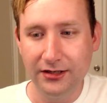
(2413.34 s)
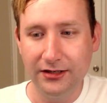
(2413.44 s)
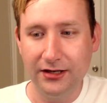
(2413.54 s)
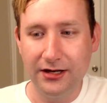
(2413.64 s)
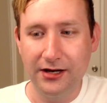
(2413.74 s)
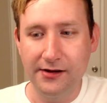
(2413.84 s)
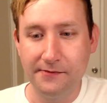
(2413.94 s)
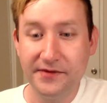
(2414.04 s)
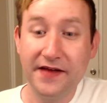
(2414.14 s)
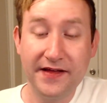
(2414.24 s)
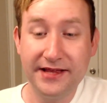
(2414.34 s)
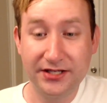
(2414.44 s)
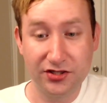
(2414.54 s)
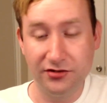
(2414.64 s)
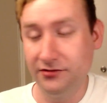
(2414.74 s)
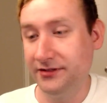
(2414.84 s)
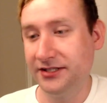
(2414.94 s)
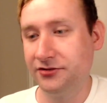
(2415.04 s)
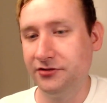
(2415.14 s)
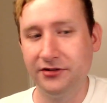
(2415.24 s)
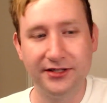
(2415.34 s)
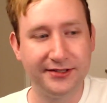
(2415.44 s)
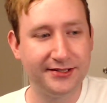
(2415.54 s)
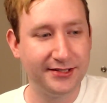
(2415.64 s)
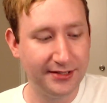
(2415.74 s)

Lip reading: yeah, that's true. That's true, Chris.